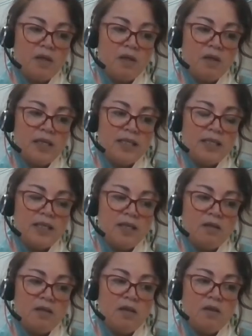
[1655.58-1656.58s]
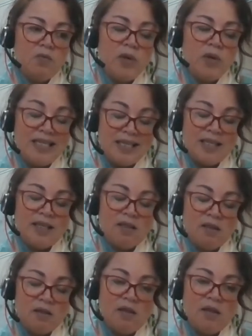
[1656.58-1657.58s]
We
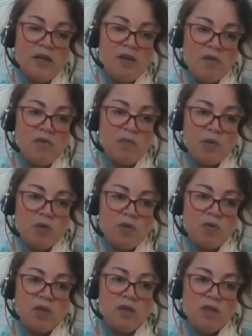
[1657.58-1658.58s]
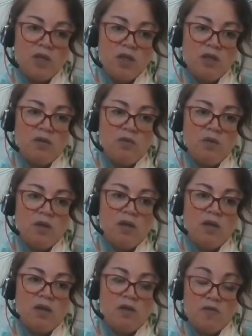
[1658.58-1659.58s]
still only report to
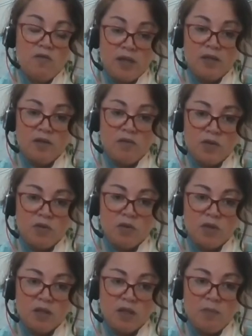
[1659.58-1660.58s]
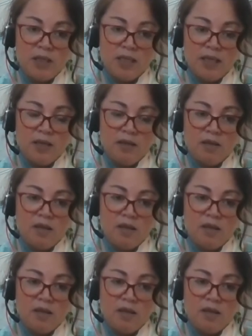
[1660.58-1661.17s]
the Finance and Resources Committee.